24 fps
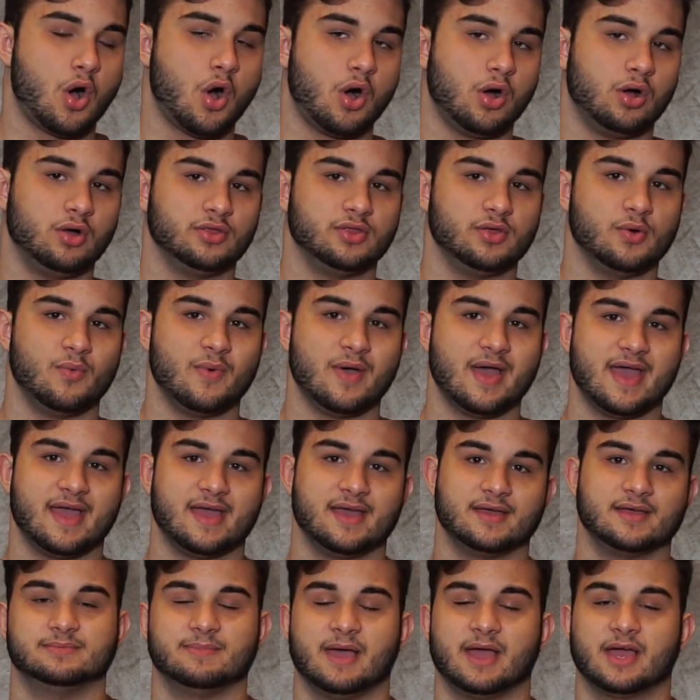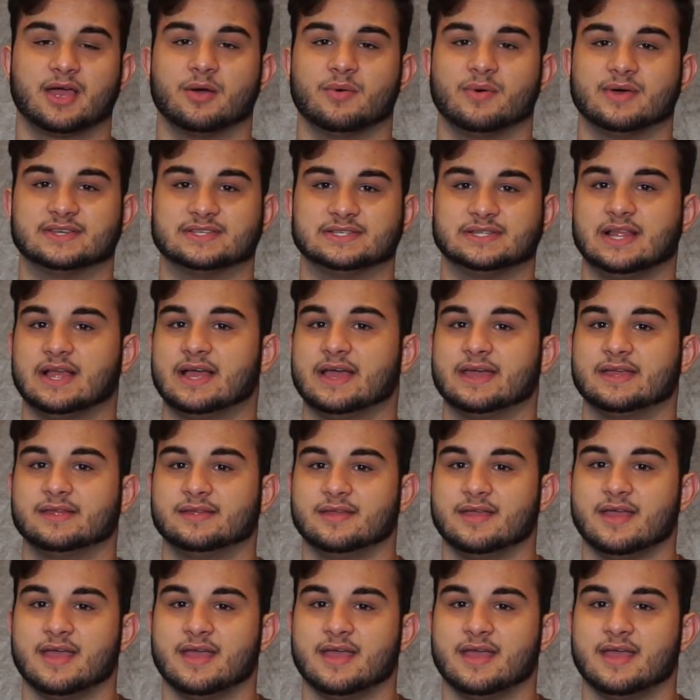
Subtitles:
all the way to macOS Lion?